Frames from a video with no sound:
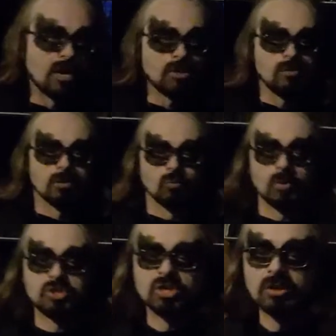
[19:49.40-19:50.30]
not use
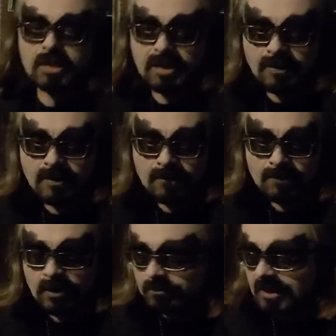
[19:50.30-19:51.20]
originally,
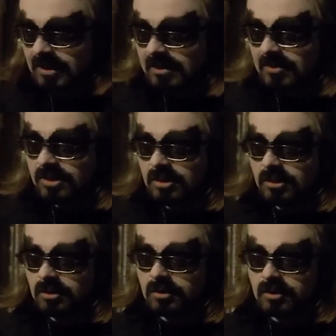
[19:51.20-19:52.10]
thinking that this
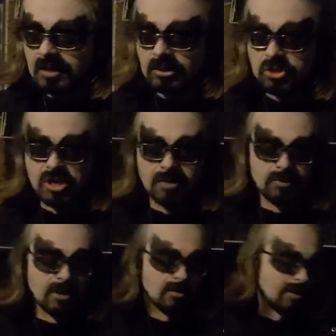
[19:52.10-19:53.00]
is going to get the job done